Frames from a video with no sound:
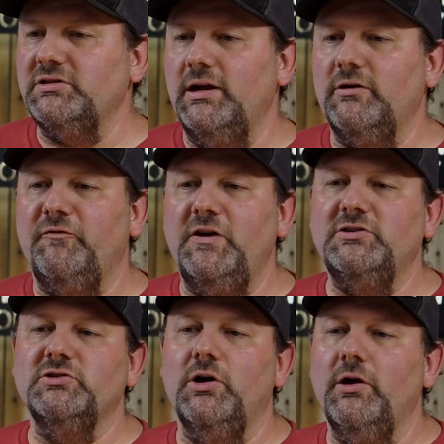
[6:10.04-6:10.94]
standard
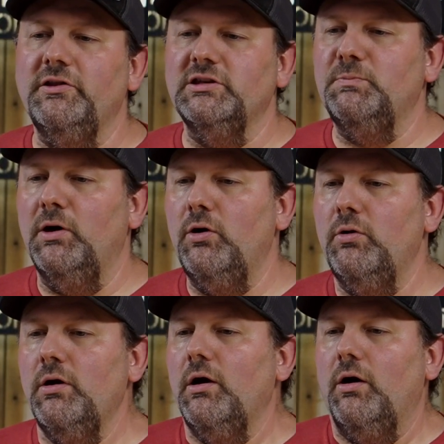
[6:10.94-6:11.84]
features on this
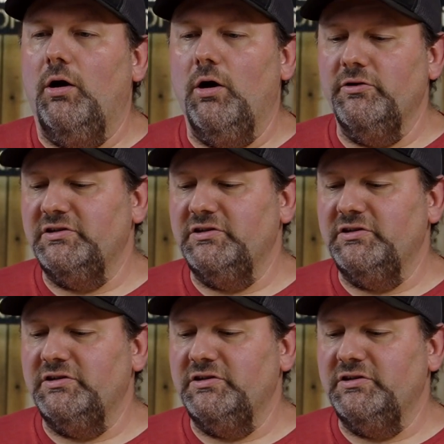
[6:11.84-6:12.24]
bow are the